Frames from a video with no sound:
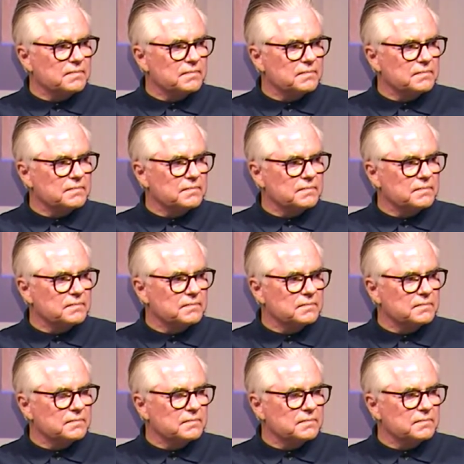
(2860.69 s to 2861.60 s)

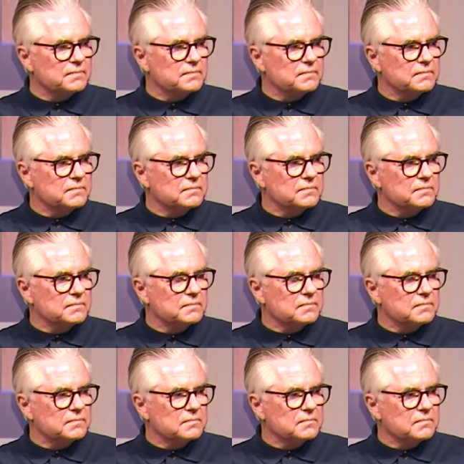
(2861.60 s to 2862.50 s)

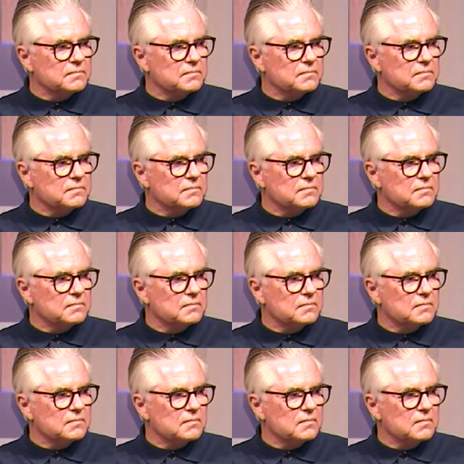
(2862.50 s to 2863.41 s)

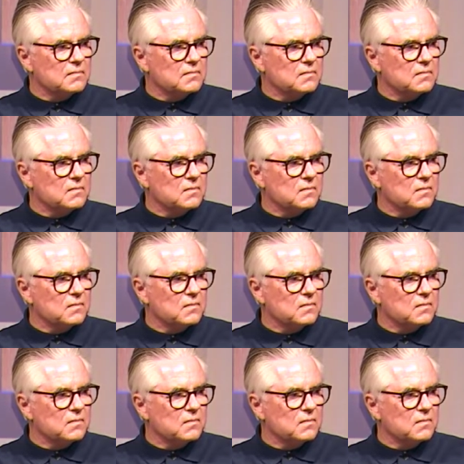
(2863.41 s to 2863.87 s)
(silence)